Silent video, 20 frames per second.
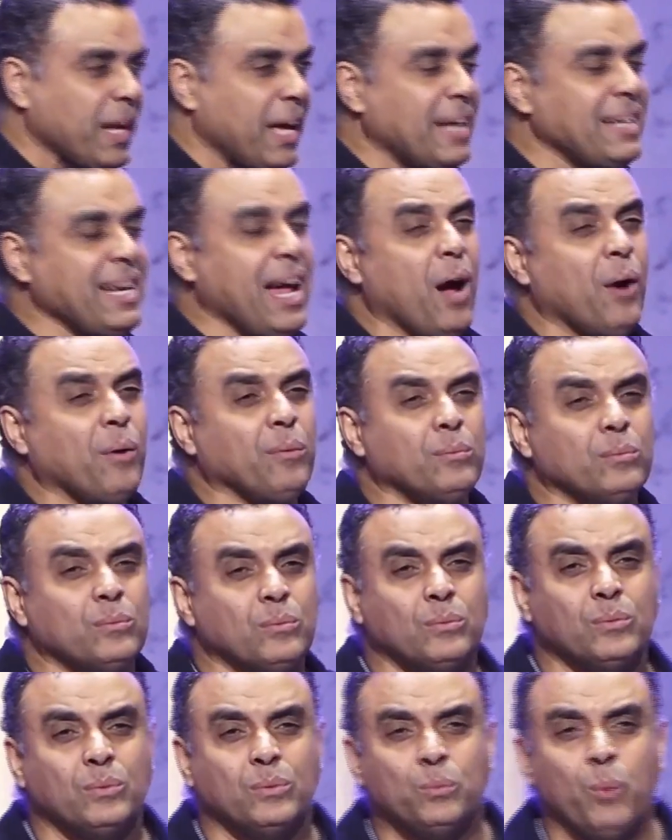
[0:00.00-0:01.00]
Now,
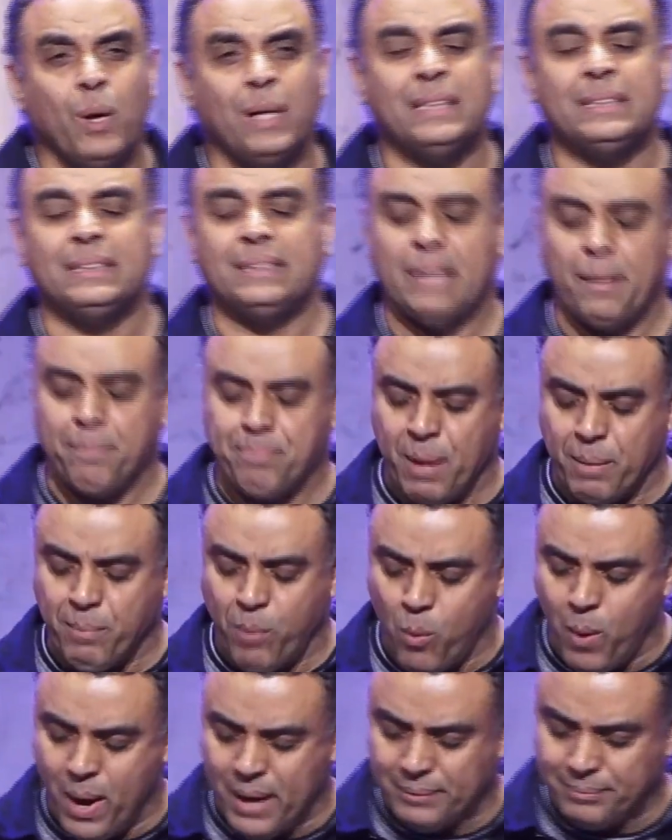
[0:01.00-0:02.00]
what is step number
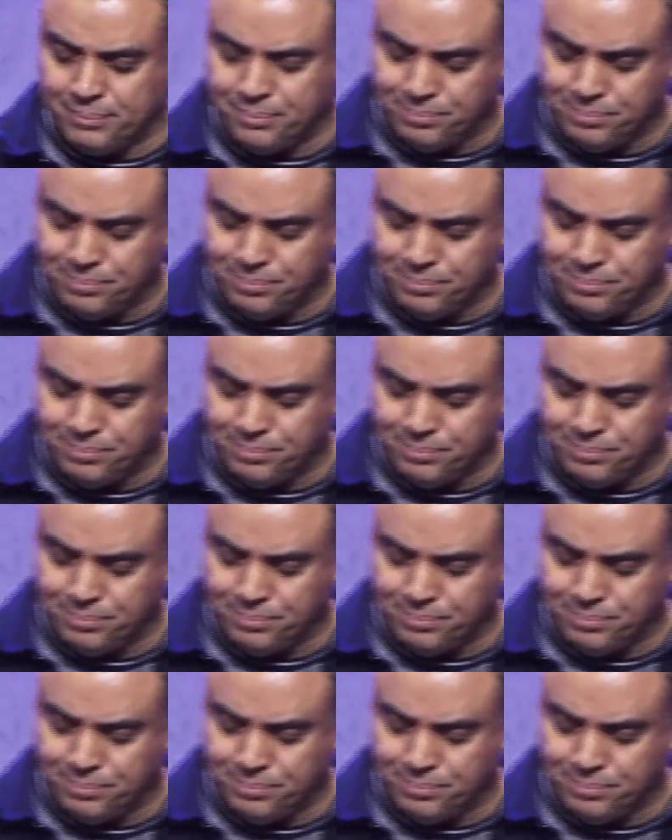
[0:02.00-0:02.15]
1?